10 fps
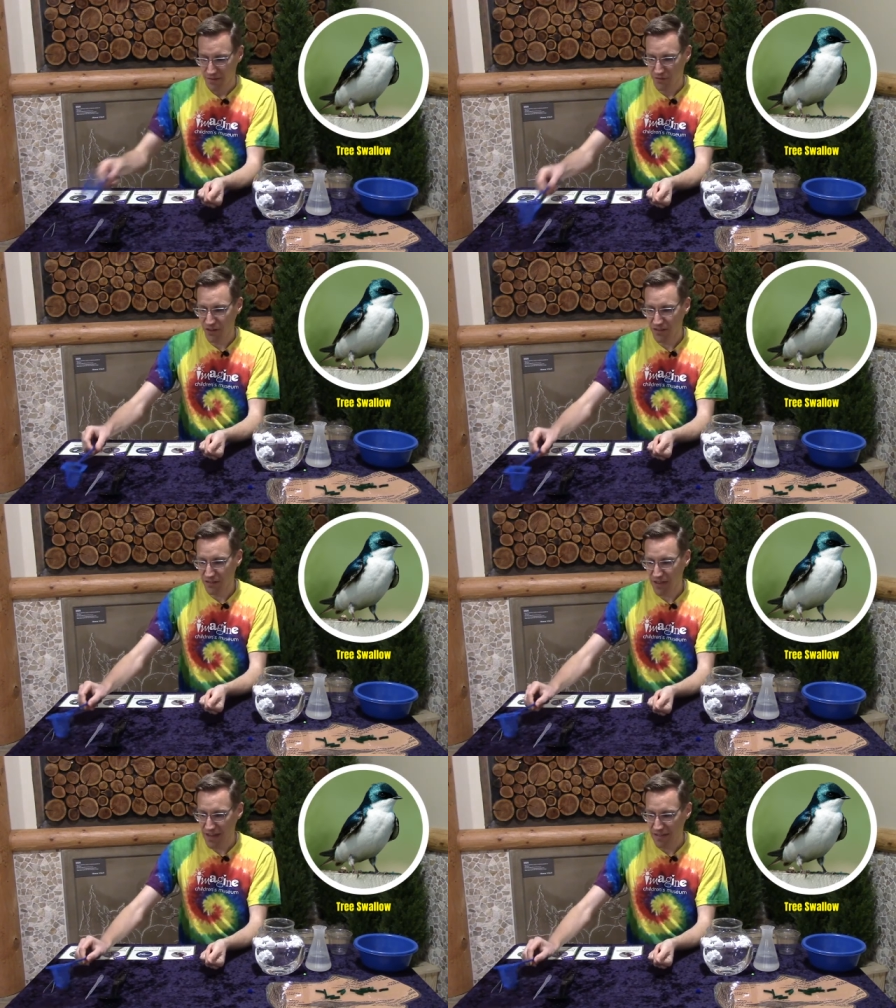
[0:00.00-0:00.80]

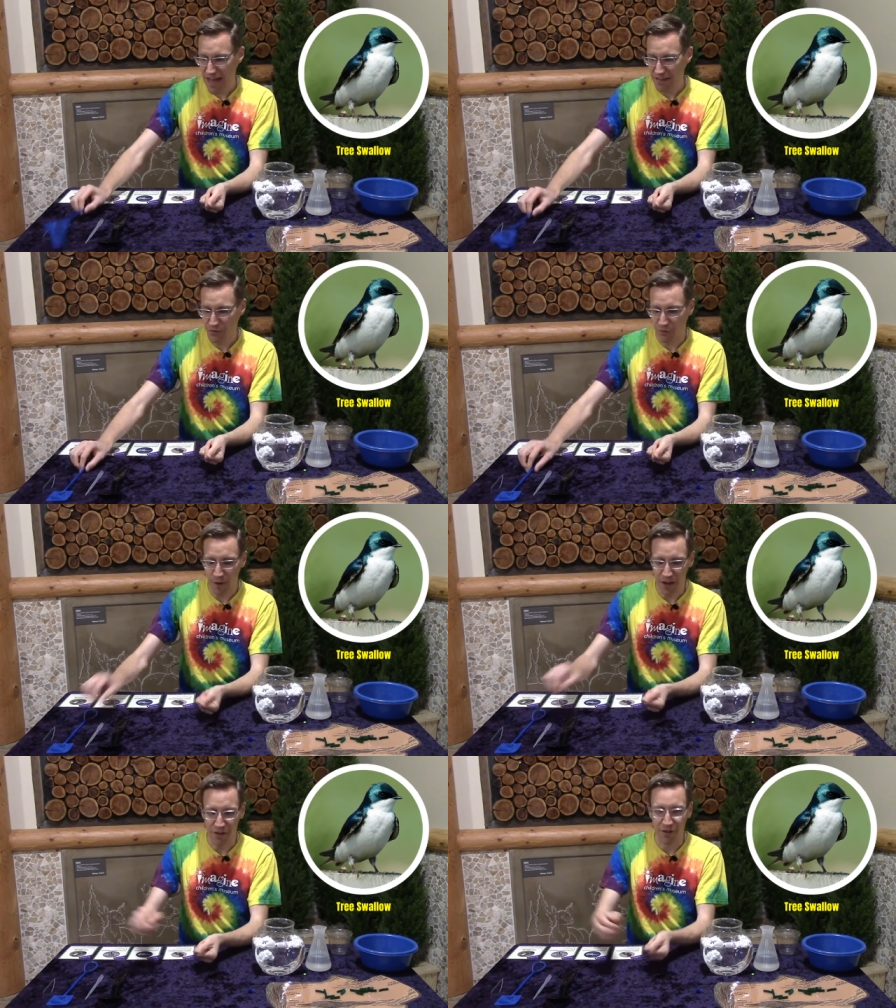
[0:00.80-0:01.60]
Just like that
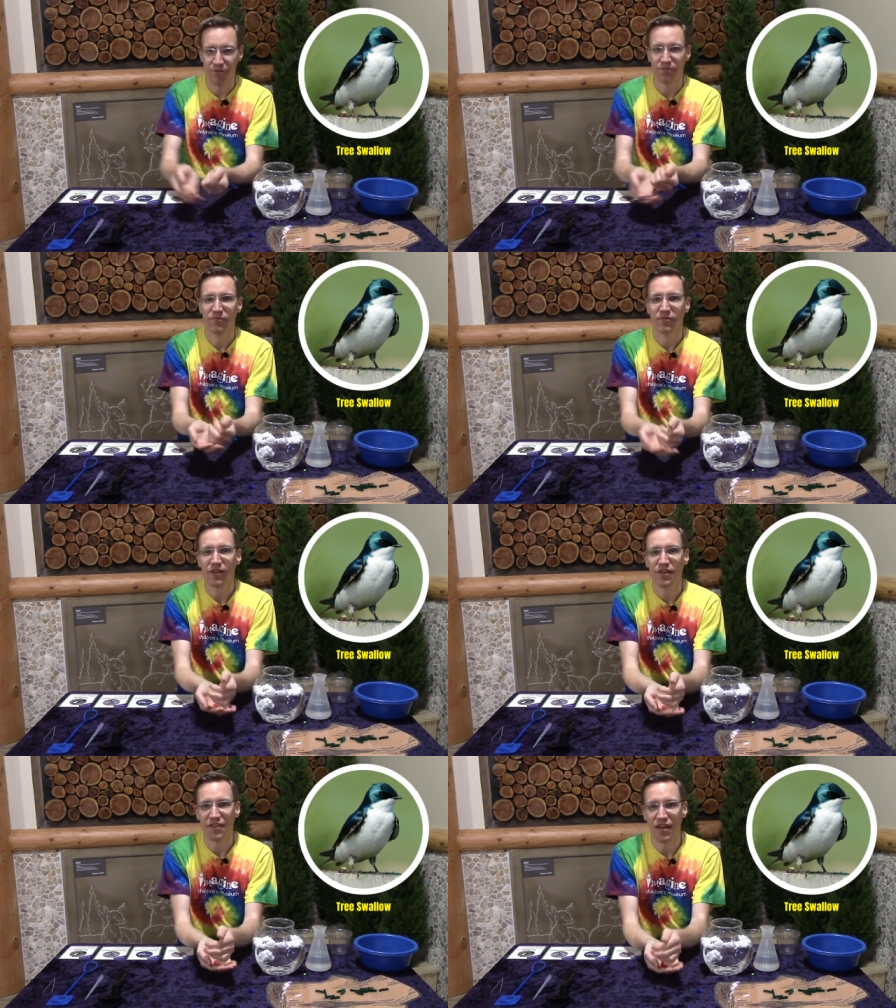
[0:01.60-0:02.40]
swallow
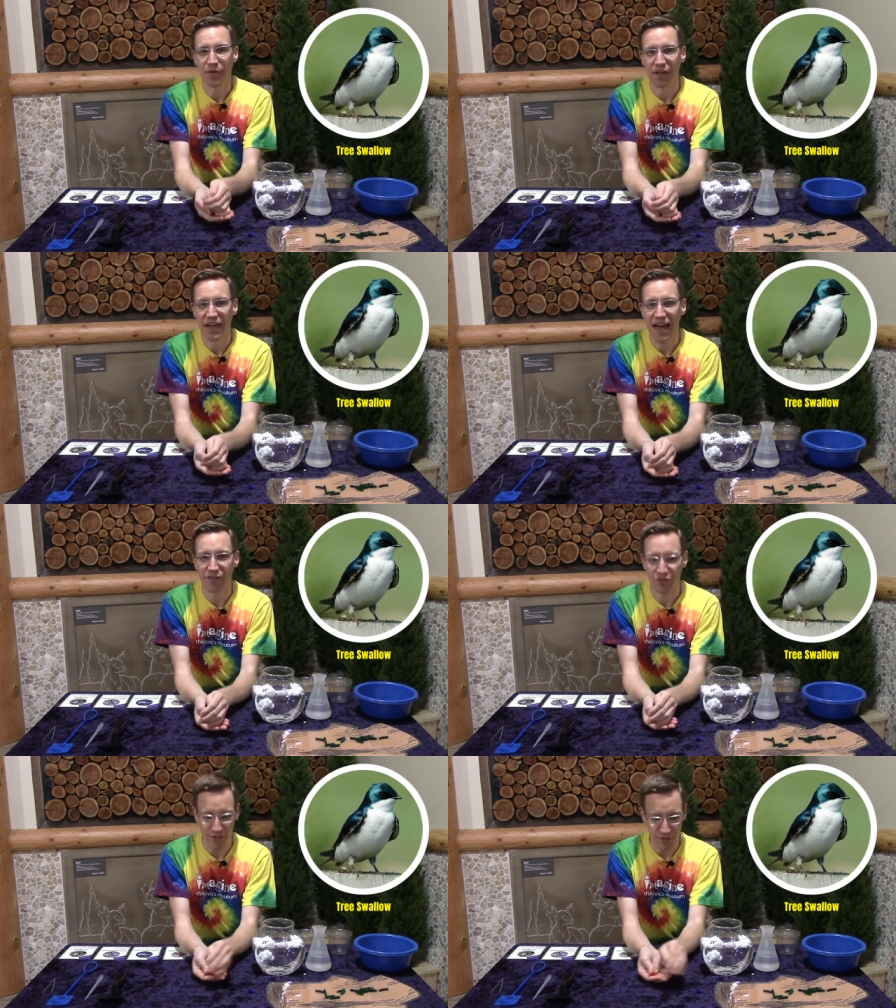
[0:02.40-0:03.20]
is able to
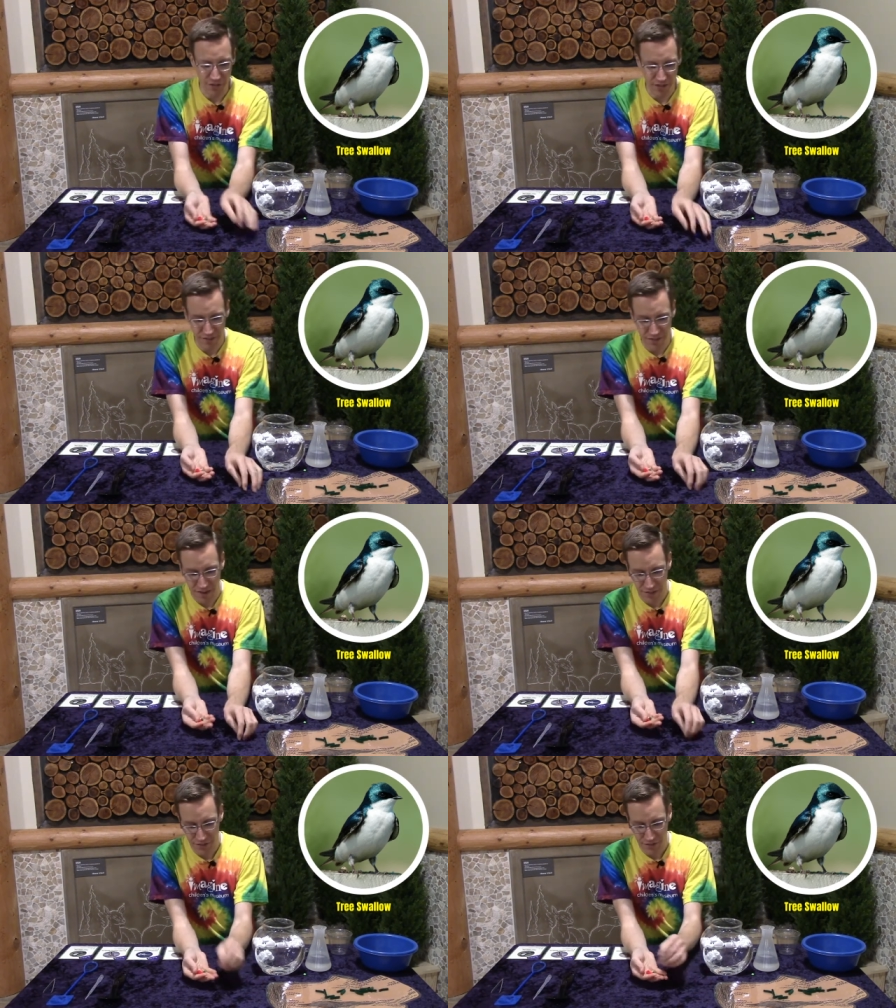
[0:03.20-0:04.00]
catch those
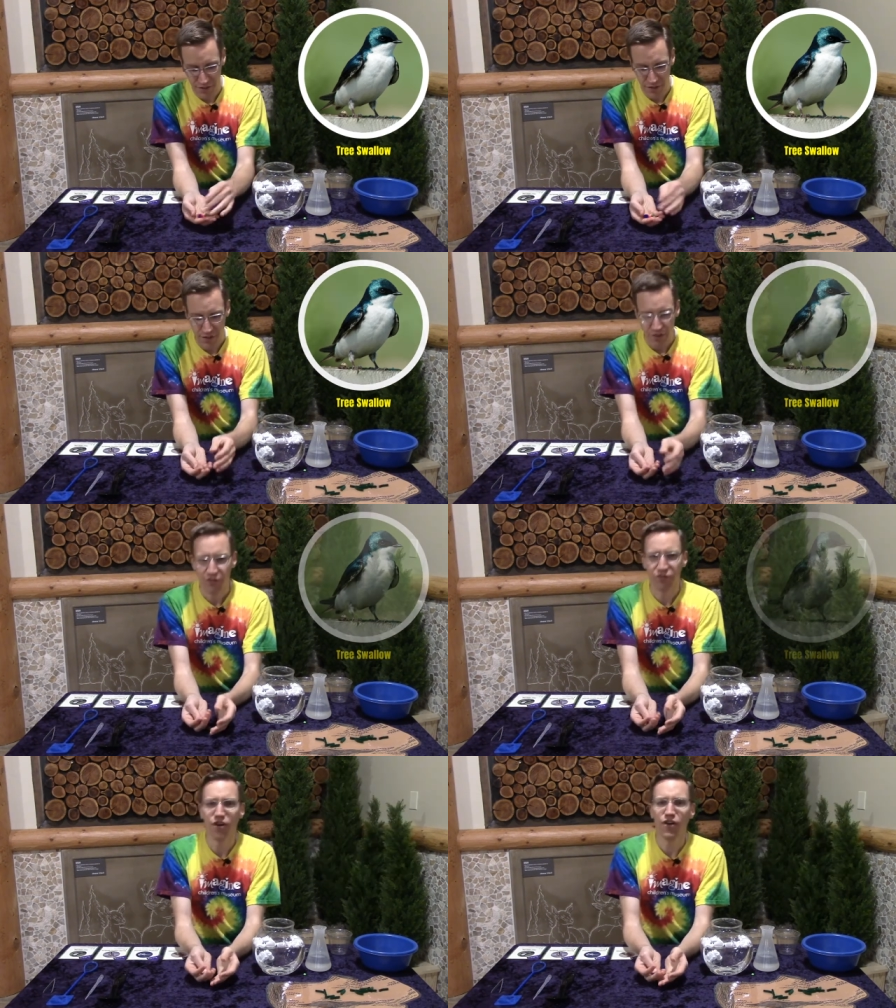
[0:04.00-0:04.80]
insects.
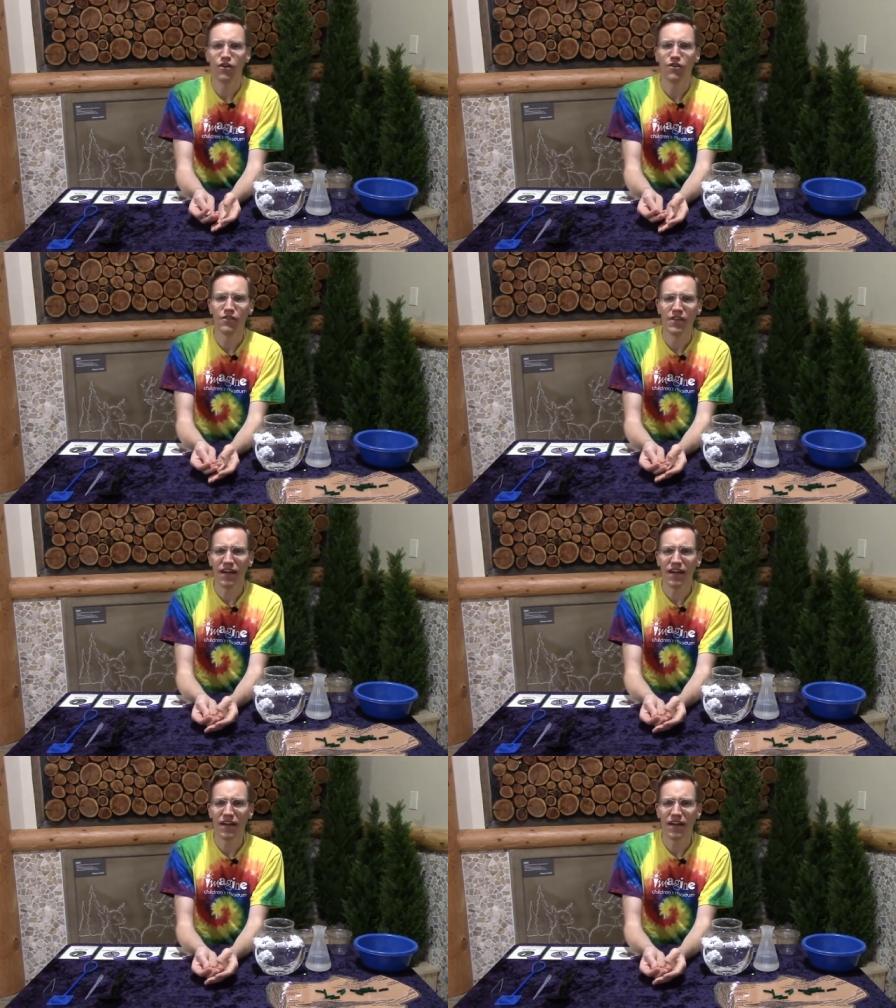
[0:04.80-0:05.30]
So the